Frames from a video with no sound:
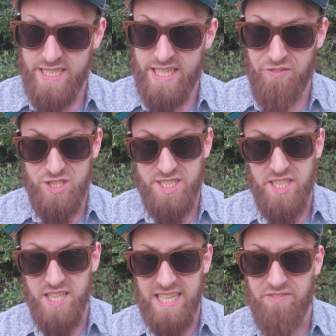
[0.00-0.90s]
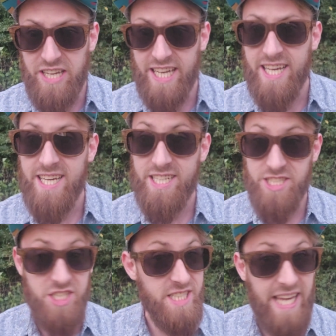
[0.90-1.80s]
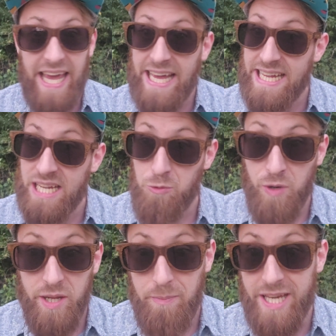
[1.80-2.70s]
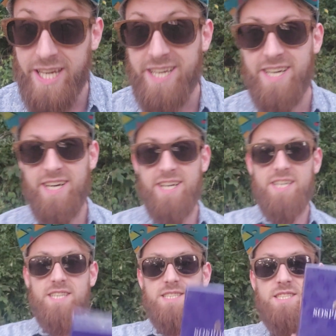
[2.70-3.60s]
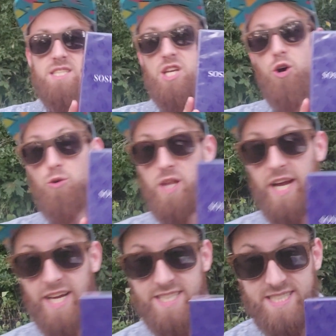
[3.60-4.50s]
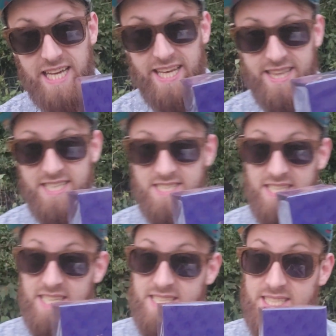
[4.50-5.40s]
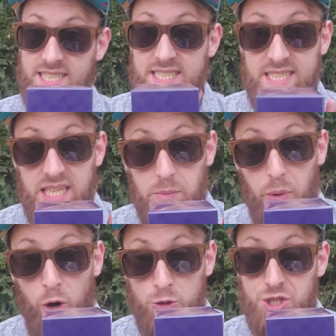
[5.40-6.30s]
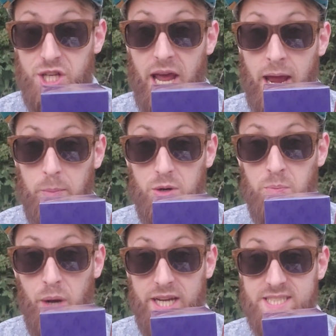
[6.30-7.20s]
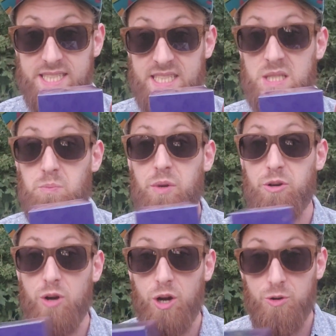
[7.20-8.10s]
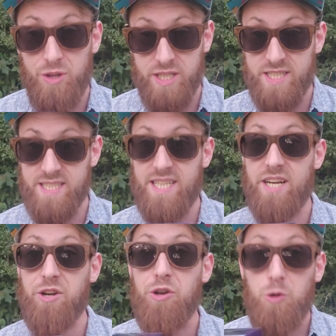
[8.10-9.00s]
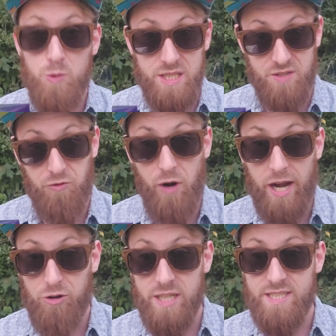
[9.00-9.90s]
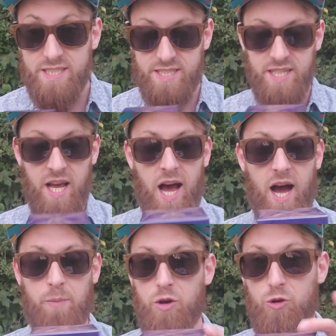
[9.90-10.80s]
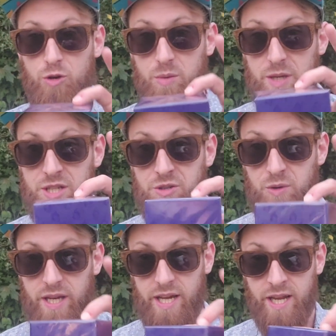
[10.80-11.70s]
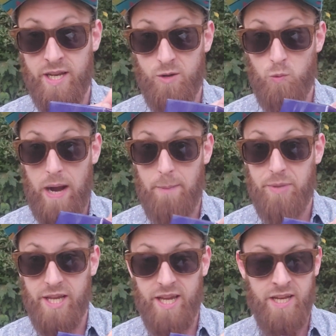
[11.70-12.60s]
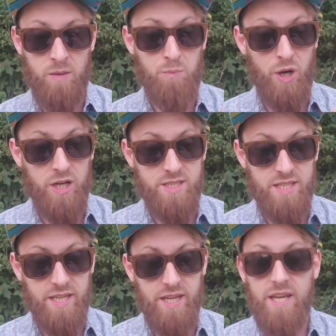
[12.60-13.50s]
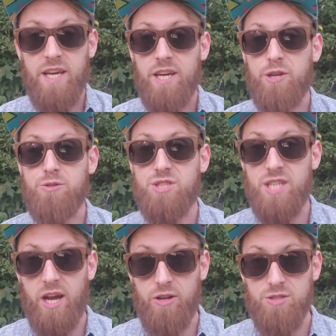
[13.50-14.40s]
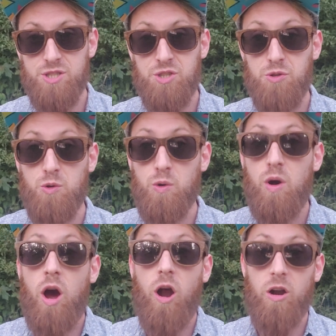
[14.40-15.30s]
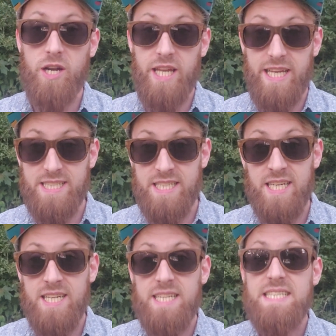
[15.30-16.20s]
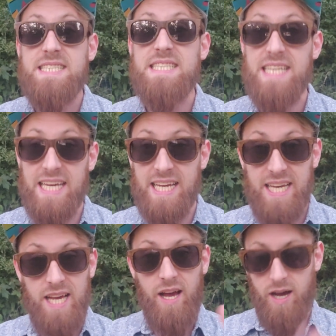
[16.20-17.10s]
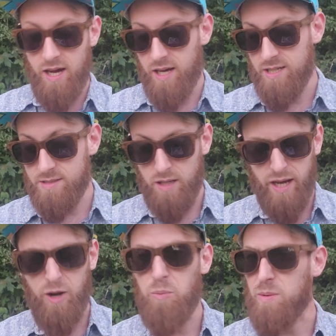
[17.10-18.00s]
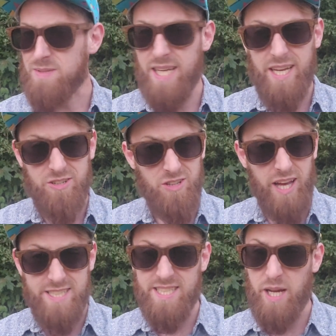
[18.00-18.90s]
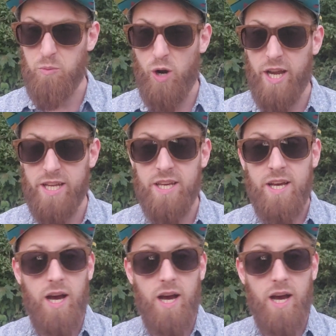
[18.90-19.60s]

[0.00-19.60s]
The devil's still living. You just can't get rid of me. So, like I said, this is Deep Ocean Amber by Sospiro. This is their newest fragrance. I'm going to be doing an unwrapping and unboxing. Huge shout out to Harneet Singh. I hope I'm saying your last name right.